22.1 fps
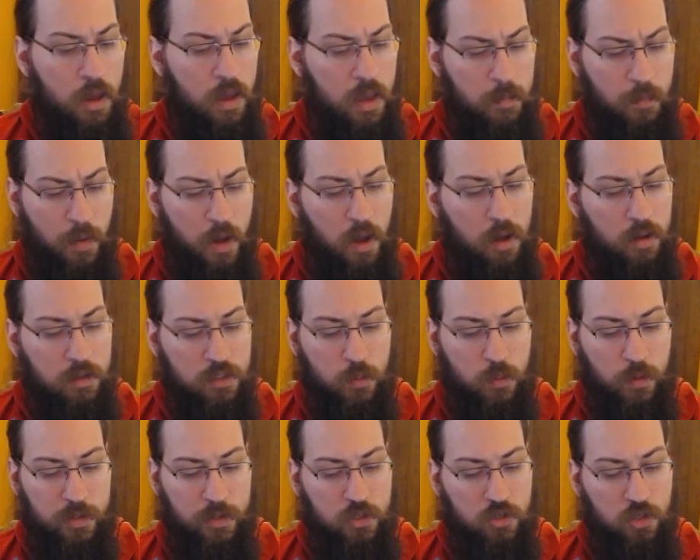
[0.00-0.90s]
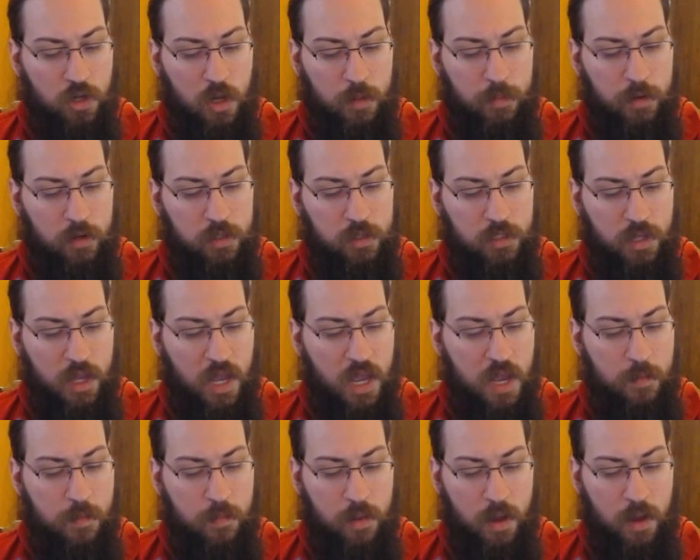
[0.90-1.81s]
He paused while the strawberries
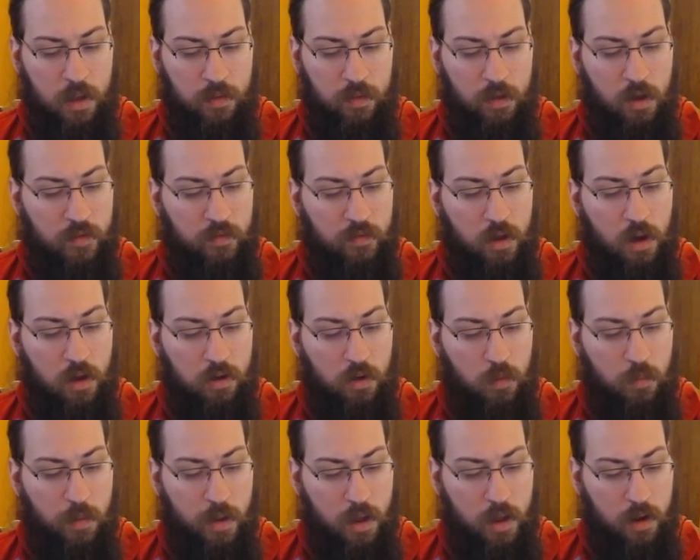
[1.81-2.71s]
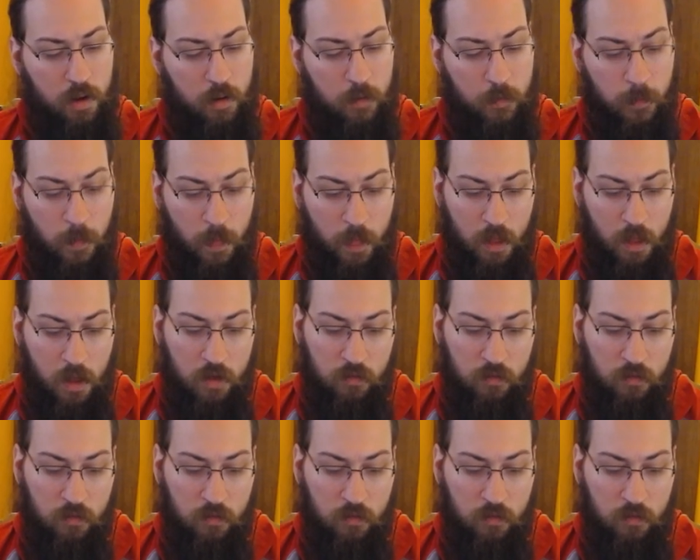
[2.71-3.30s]
came and the avocado pear.